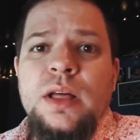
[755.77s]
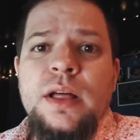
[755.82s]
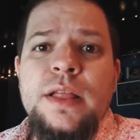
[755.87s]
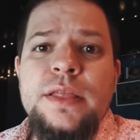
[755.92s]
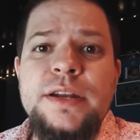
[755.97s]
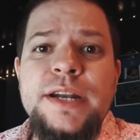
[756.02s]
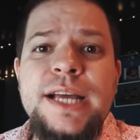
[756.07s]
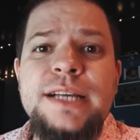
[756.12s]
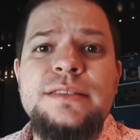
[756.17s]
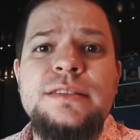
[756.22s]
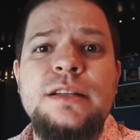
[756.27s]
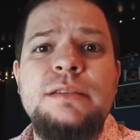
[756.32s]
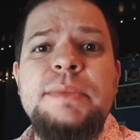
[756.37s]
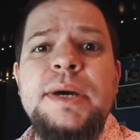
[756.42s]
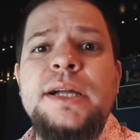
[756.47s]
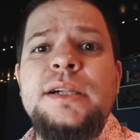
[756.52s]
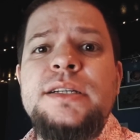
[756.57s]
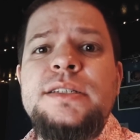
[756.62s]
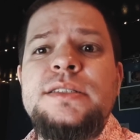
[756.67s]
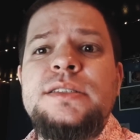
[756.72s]
The next on my
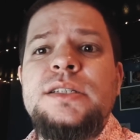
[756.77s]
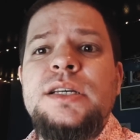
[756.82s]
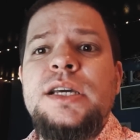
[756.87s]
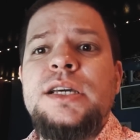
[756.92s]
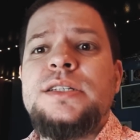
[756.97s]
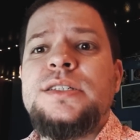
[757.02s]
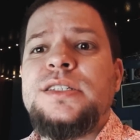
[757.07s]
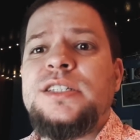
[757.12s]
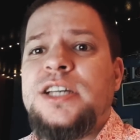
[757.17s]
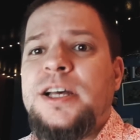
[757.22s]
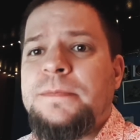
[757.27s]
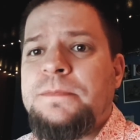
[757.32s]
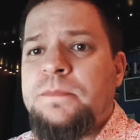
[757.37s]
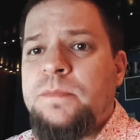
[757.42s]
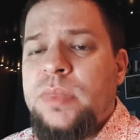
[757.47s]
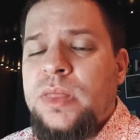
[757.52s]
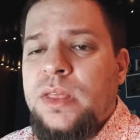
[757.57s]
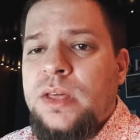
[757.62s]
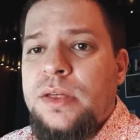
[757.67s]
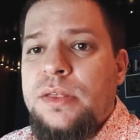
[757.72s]
list is
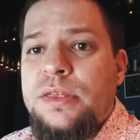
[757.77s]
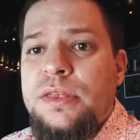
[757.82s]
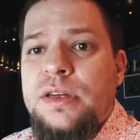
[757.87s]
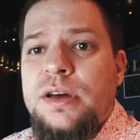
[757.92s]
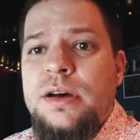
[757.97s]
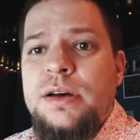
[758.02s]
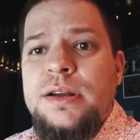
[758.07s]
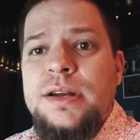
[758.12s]
the